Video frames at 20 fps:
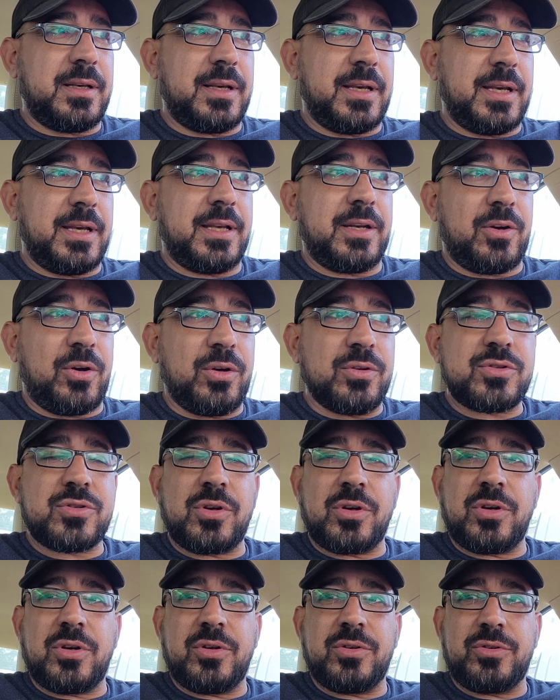And
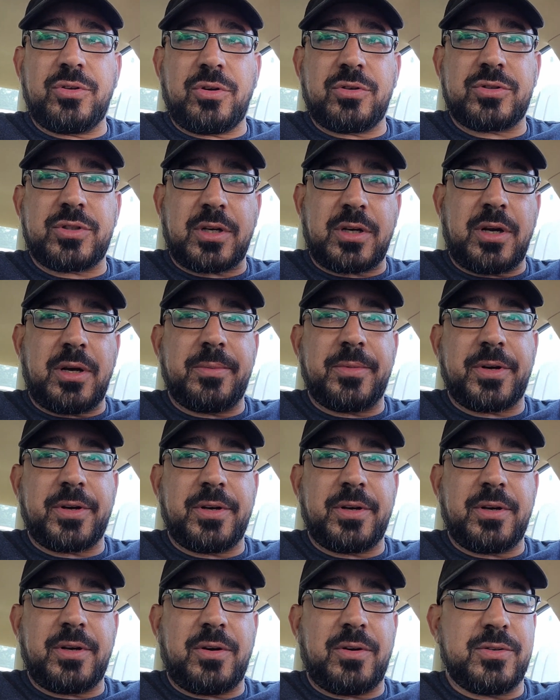also no
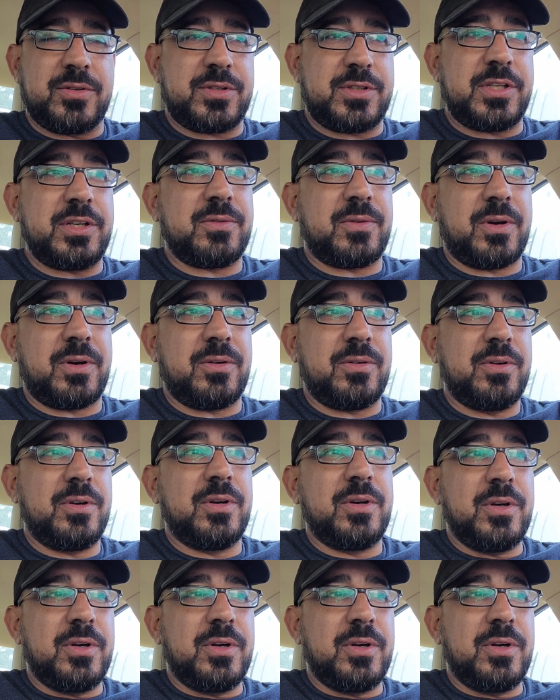tachometer on 0,